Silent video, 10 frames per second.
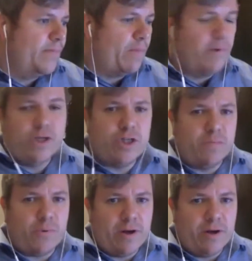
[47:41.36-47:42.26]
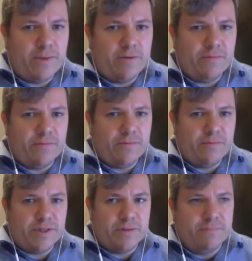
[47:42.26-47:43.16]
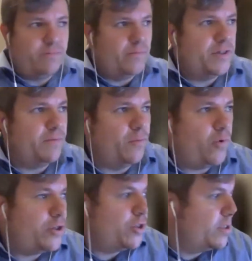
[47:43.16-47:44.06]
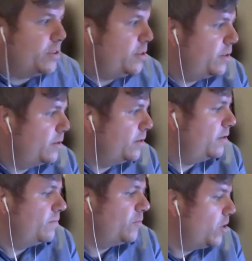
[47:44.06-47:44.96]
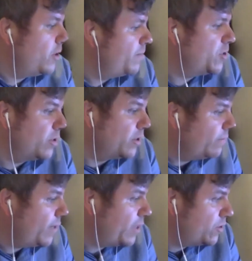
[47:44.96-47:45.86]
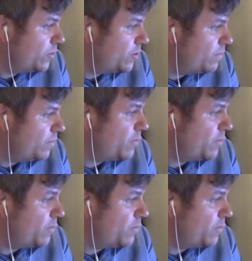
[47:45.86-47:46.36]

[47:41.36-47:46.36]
going to jump around a bit with some questions to try to make sure we answer some of